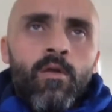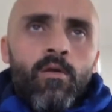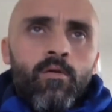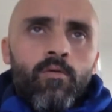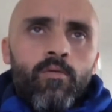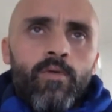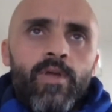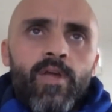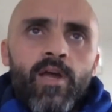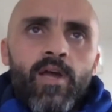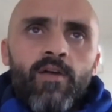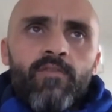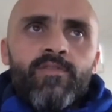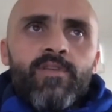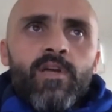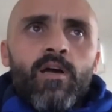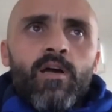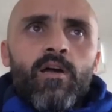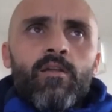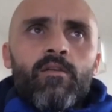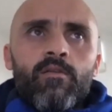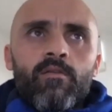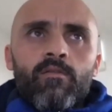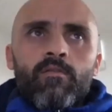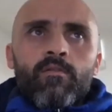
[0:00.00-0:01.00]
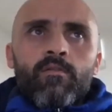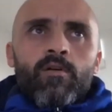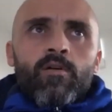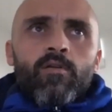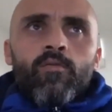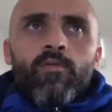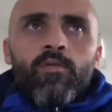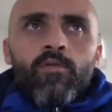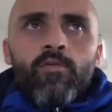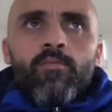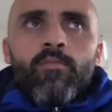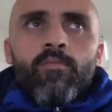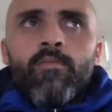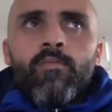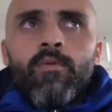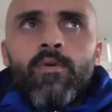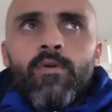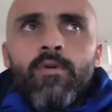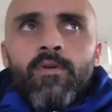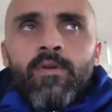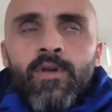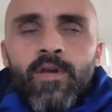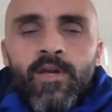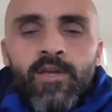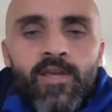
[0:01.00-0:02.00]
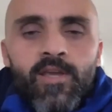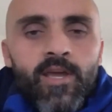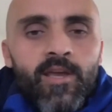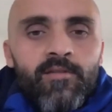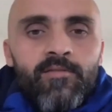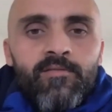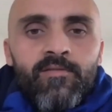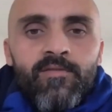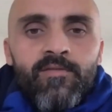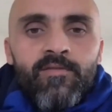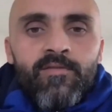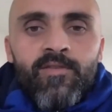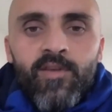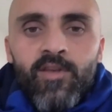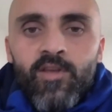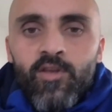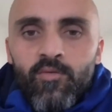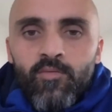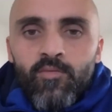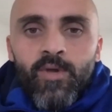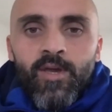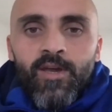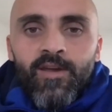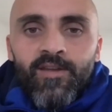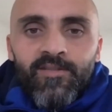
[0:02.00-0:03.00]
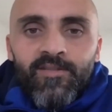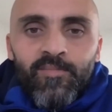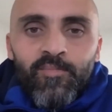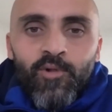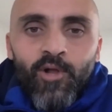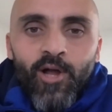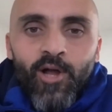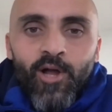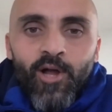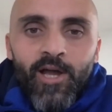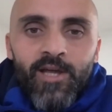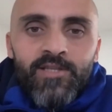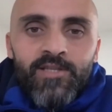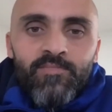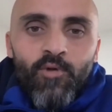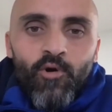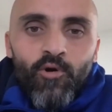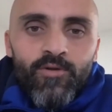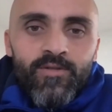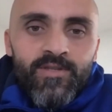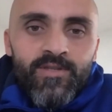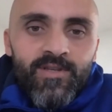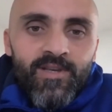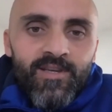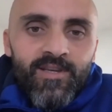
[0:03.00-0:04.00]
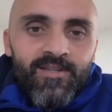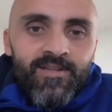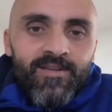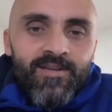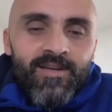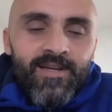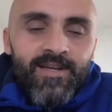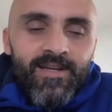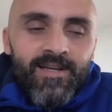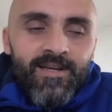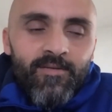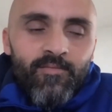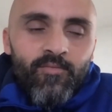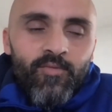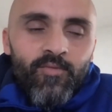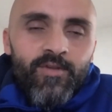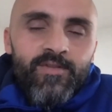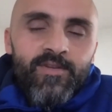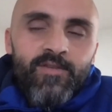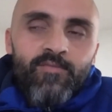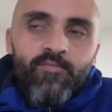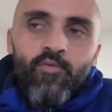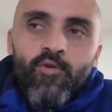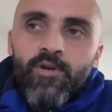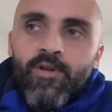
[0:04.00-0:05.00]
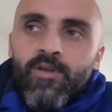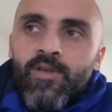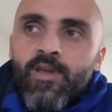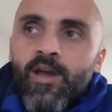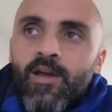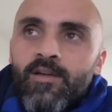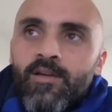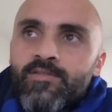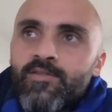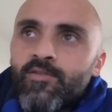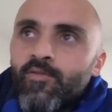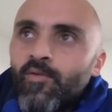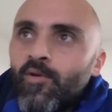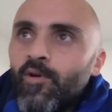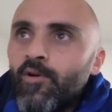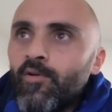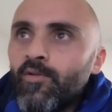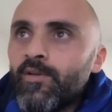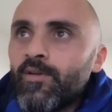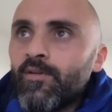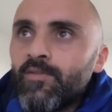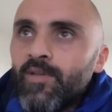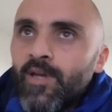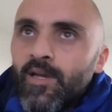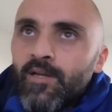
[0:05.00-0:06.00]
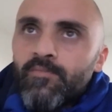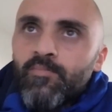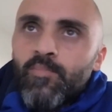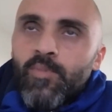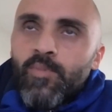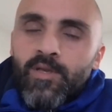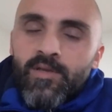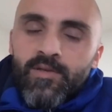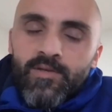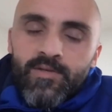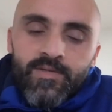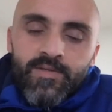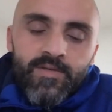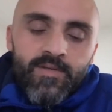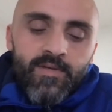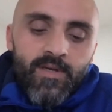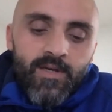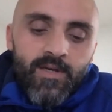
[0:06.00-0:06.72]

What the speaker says: We have done, again, thinking about the players' mindset, we didn't want to go too early on that because